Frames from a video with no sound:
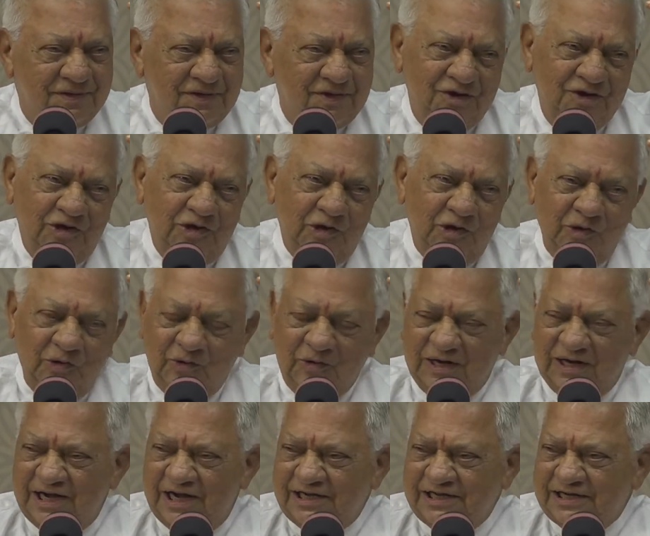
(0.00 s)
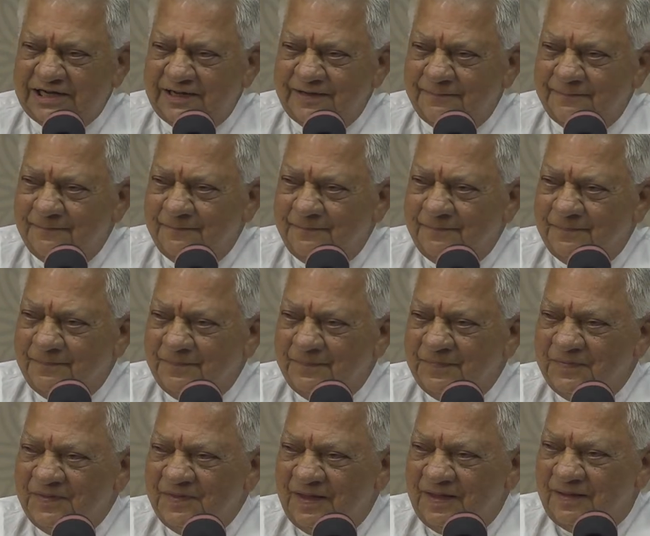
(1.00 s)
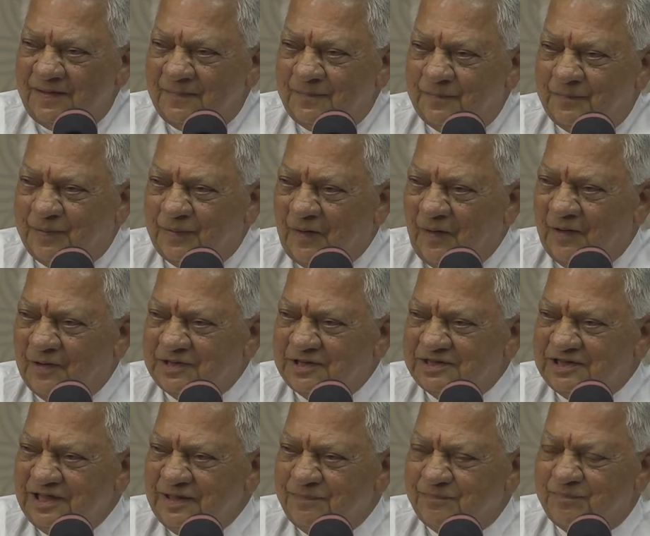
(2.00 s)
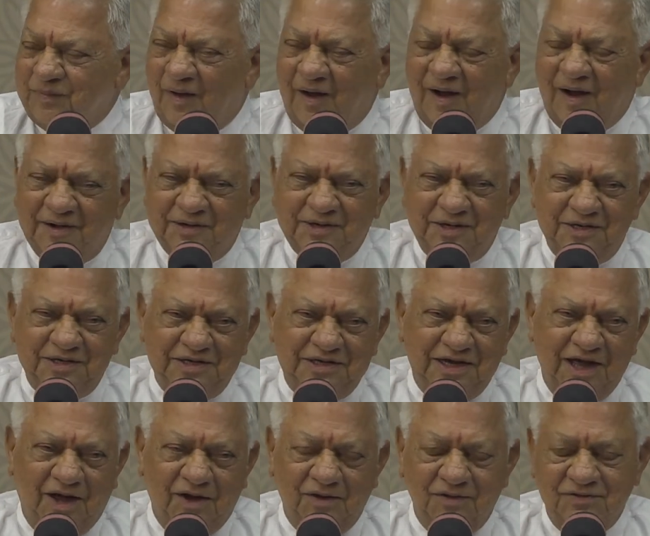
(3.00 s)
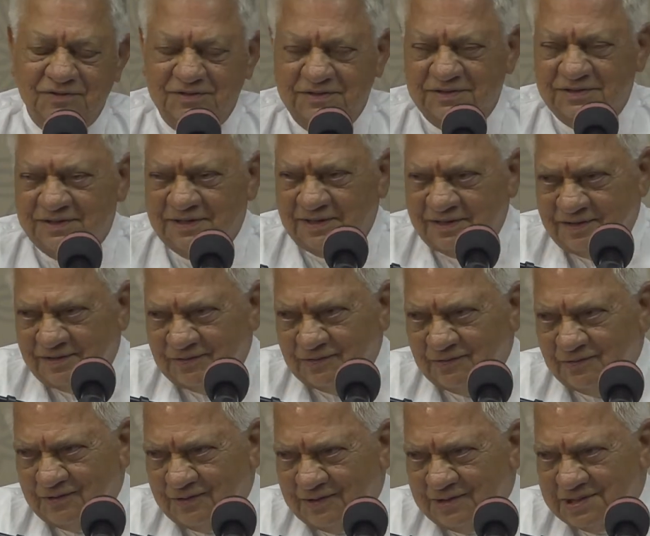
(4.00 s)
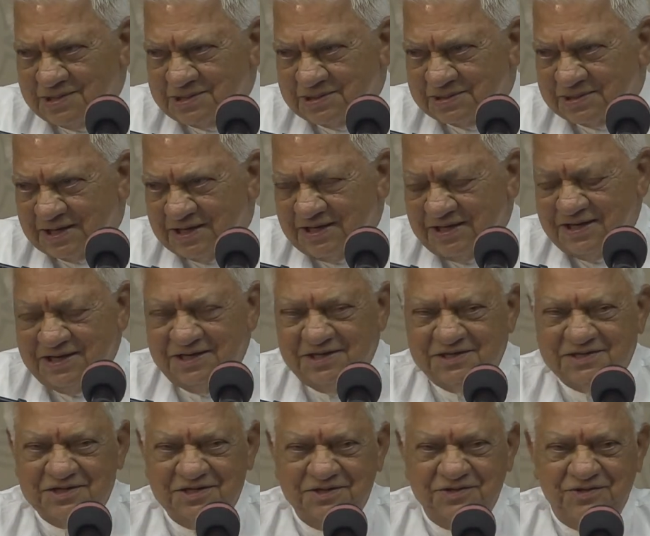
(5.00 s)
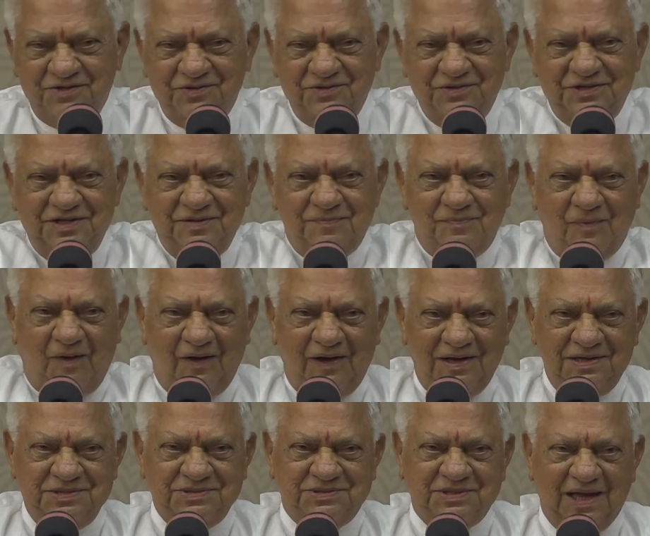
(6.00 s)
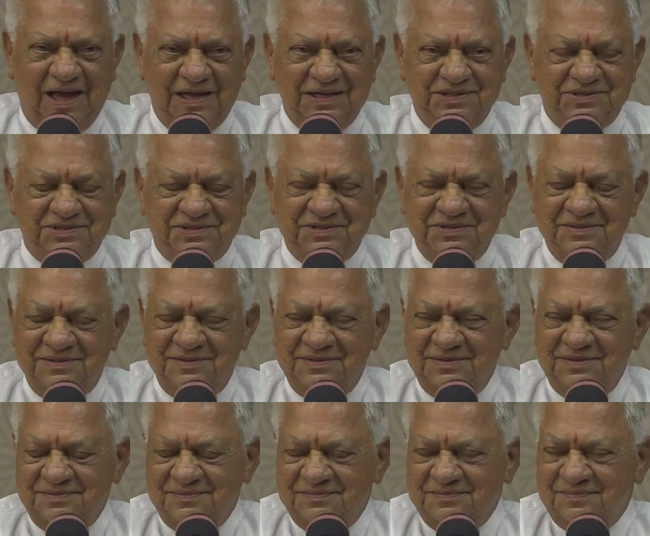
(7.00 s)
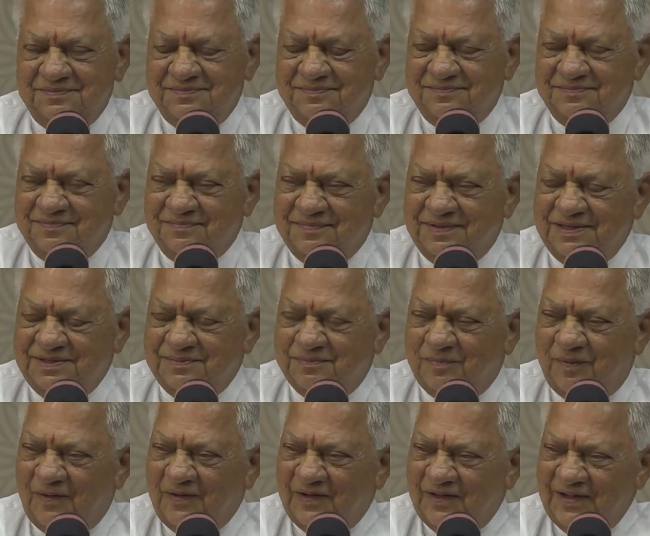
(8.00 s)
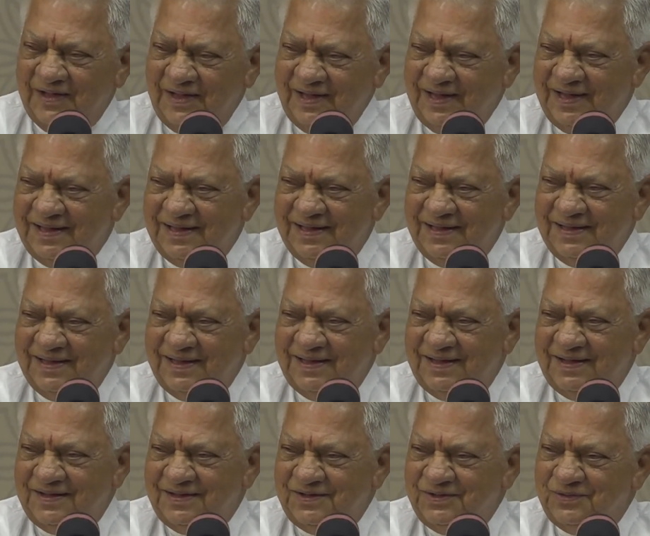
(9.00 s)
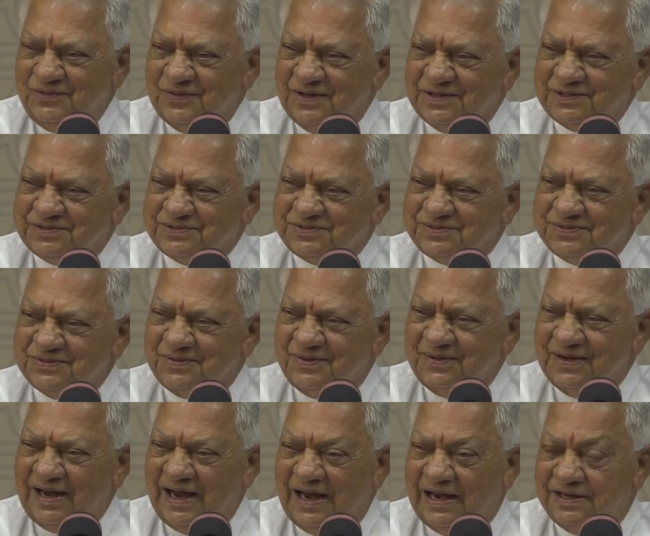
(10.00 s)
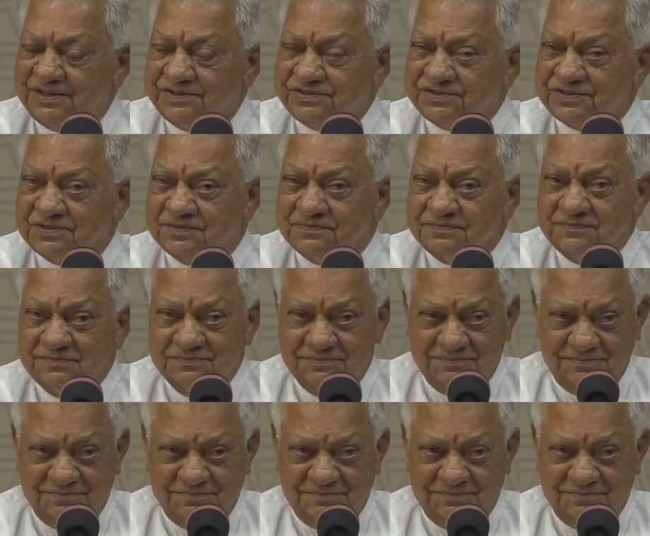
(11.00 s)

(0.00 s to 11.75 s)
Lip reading: looked at him, brought the pot down, looked straight into the boy's eyes. My boy, you are so handsome.